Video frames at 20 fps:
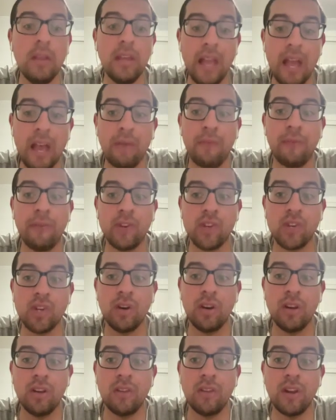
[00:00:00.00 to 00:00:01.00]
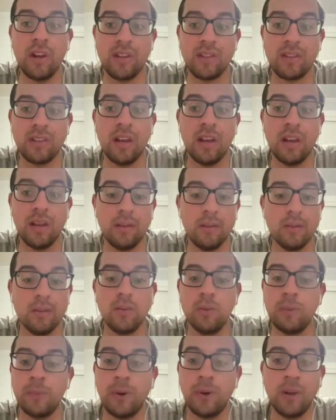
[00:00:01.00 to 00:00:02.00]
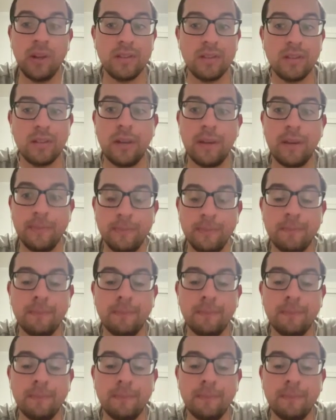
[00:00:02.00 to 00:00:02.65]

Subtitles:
Yeah, for sure. He's a nice guy. Super nice guy.